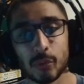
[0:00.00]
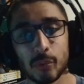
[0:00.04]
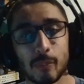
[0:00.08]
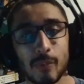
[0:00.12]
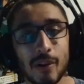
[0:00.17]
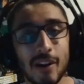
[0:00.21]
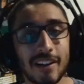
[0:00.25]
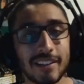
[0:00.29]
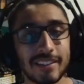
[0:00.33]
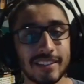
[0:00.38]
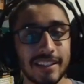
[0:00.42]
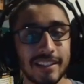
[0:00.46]

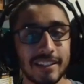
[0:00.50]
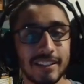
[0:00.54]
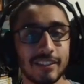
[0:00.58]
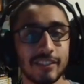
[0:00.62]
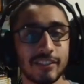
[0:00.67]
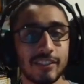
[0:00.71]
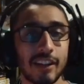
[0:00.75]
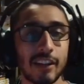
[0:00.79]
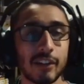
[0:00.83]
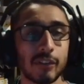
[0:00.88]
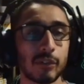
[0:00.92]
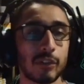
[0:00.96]
balls and in
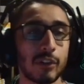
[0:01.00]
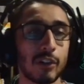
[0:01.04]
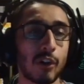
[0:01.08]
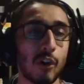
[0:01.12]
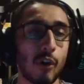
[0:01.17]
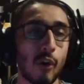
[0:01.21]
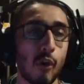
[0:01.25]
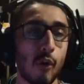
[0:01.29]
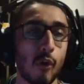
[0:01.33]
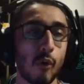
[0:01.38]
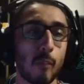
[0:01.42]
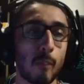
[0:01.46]
general
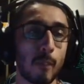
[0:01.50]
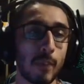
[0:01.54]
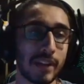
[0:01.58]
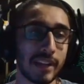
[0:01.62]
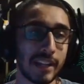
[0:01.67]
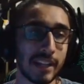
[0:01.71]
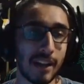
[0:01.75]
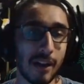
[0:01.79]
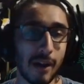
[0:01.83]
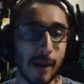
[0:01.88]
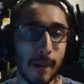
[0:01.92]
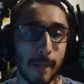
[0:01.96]

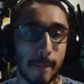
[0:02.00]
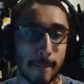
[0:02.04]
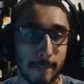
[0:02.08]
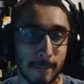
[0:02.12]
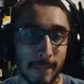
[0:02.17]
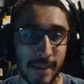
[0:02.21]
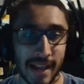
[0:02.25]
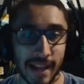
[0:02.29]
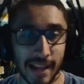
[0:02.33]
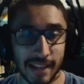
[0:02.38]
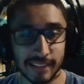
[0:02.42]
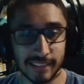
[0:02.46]
opening up
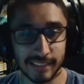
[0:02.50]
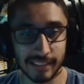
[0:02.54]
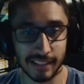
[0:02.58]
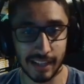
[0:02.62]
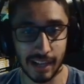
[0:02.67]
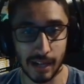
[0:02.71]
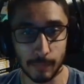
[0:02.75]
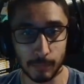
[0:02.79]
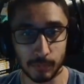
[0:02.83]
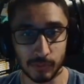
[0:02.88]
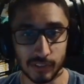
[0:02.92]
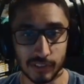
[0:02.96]
passing
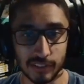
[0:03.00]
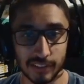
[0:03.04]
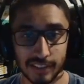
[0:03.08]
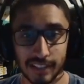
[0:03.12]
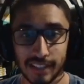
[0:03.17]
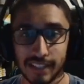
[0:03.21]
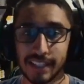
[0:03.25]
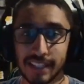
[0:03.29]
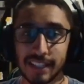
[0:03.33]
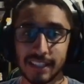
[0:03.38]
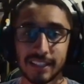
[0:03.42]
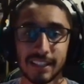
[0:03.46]
options.
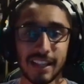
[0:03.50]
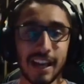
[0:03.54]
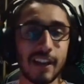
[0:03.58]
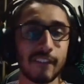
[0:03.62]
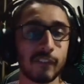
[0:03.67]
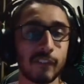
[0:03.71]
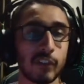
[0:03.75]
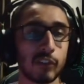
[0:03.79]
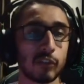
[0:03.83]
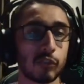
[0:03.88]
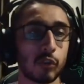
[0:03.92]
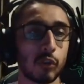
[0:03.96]
Live
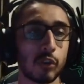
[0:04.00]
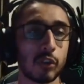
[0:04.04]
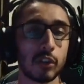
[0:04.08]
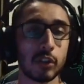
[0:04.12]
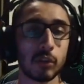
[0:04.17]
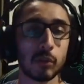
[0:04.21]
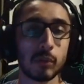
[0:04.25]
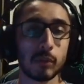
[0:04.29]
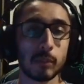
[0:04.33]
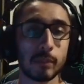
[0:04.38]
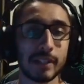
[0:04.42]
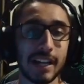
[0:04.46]
controller
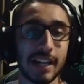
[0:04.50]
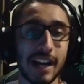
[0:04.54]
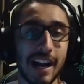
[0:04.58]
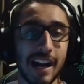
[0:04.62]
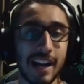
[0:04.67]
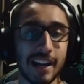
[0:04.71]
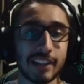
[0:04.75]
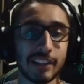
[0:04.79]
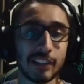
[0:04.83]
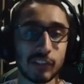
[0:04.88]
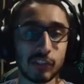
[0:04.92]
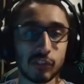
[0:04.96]
will be
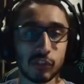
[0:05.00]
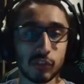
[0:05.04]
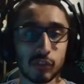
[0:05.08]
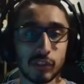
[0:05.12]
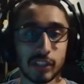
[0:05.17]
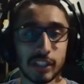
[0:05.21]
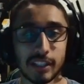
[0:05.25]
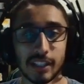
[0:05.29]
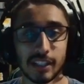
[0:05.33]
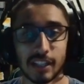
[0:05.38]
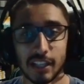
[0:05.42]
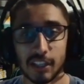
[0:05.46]
on the
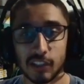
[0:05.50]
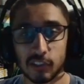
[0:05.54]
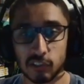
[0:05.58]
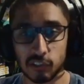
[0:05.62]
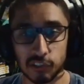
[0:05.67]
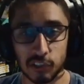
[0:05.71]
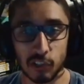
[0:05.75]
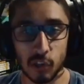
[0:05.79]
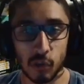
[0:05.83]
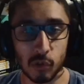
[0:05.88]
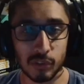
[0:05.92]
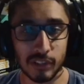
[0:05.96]
screen,
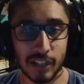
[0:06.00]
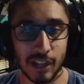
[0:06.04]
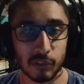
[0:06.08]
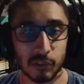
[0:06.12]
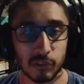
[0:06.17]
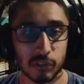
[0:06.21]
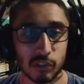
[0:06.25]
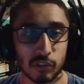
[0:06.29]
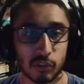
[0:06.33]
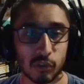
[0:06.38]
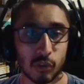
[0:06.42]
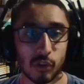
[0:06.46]
slowed down
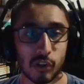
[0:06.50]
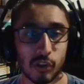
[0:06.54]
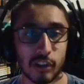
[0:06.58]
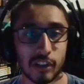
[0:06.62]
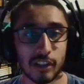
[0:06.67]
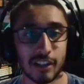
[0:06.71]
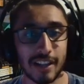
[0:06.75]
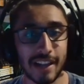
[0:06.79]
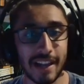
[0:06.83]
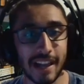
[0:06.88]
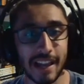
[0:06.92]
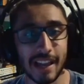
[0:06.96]

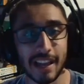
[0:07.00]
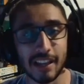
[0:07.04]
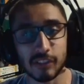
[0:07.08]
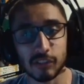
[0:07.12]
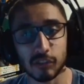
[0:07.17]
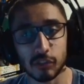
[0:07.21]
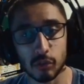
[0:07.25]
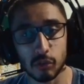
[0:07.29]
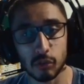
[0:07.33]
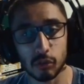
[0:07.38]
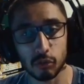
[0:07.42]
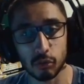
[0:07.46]
tutorial as
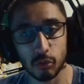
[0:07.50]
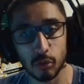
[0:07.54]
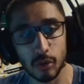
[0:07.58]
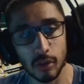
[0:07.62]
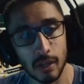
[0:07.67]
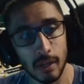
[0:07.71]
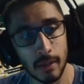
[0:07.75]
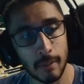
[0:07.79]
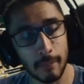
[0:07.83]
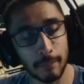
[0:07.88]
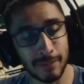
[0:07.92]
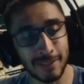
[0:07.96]
usual,
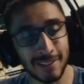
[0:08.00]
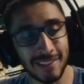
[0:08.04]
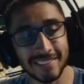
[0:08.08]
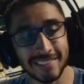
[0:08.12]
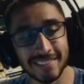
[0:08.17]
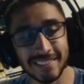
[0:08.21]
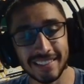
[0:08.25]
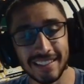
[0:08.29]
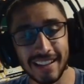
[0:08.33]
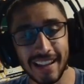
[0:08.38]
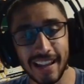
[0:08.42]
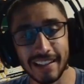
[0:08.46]
plus
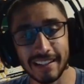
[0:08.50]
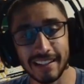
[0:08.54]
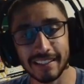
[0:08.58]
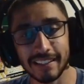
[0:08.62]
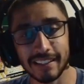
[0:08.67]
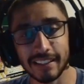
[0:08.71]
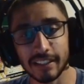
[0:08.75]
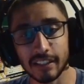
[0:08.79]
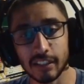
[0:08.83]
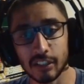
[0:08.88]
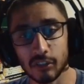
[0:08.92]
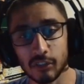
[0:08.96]
an added
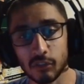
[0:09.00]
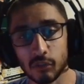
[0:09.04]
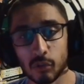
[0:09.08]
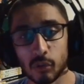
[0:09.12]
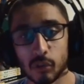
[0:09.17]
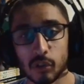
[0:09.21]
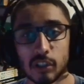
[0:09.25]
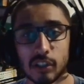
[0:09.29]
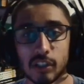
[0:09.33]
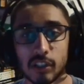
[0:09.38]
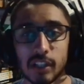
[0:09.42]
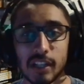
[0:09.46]
in
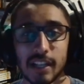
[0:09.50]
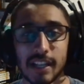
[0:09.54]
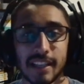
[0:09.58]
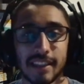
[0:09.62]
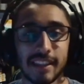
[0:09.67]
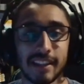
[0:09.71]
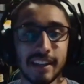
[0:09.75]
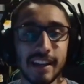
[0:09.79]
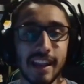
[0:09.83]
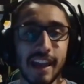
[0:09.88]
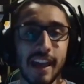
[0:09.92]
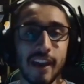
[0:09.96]
controller.
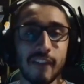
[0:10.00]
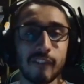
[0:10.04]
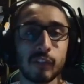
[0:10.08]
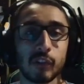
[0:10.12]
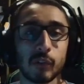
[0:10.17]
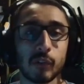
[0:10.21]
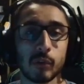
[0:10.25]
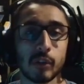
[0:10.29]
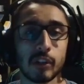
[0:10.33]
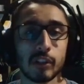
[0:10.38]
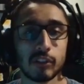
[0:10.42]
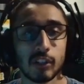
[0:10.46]
Then
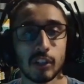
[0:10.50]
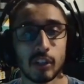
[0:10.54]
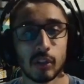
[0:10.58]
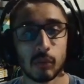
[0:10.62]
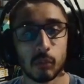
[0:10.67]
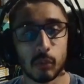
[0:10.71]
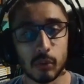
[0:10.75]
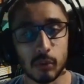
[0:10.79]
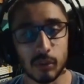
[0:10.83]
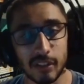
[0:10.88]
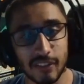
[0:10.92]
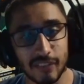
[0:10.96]
afterwards,
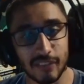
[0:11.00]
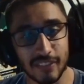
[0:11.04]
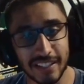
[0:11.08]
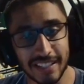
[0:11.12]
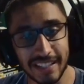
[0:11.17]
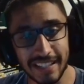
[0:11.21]
we will give an